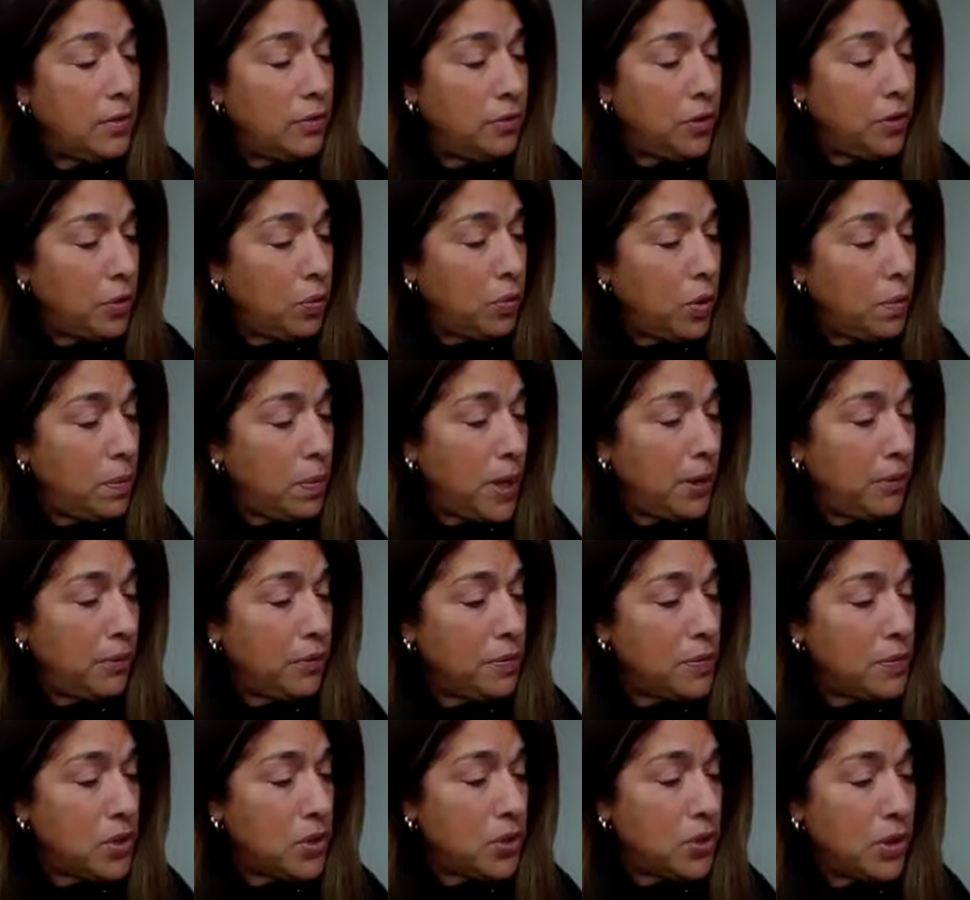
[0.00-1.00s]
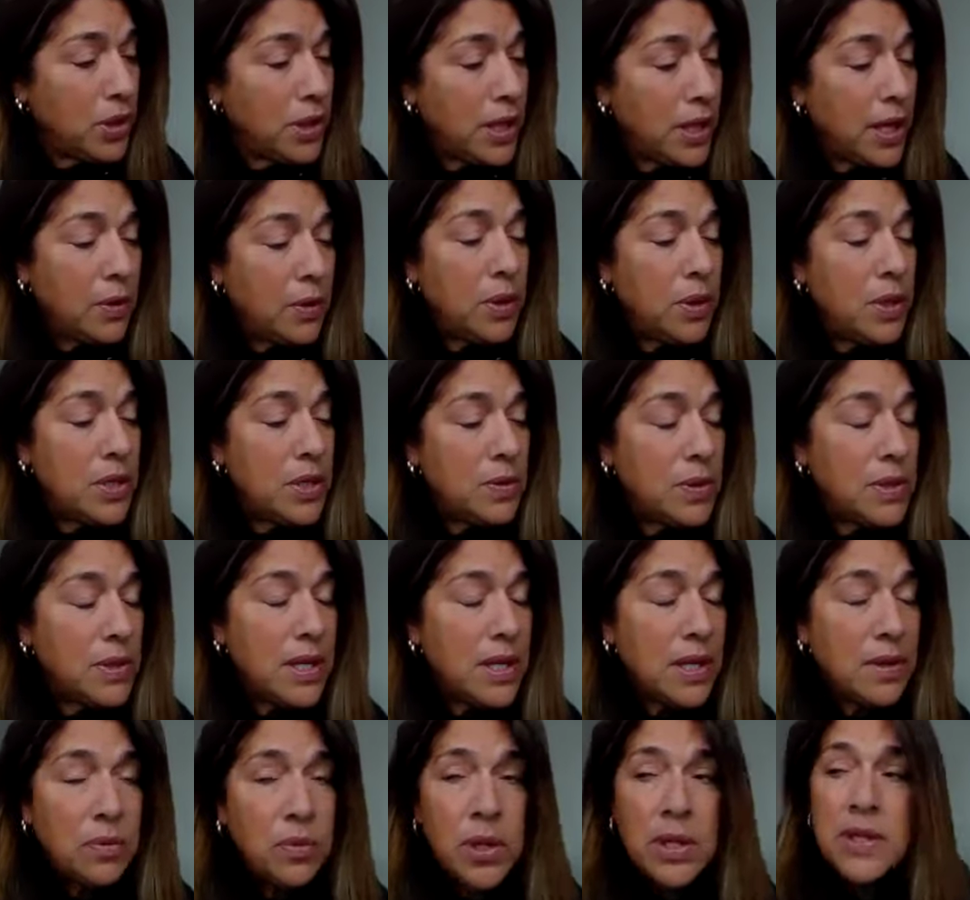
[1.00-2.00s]
Fred Wilpon from Sterling Equities was
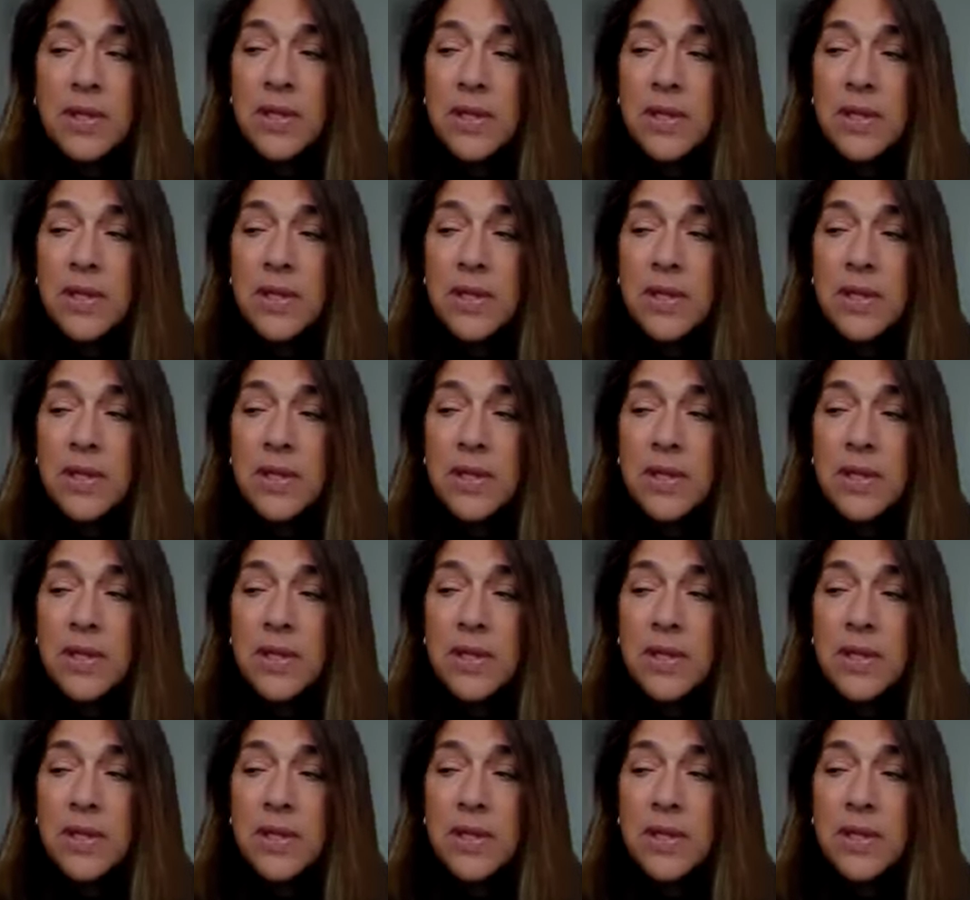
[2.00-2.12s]
on one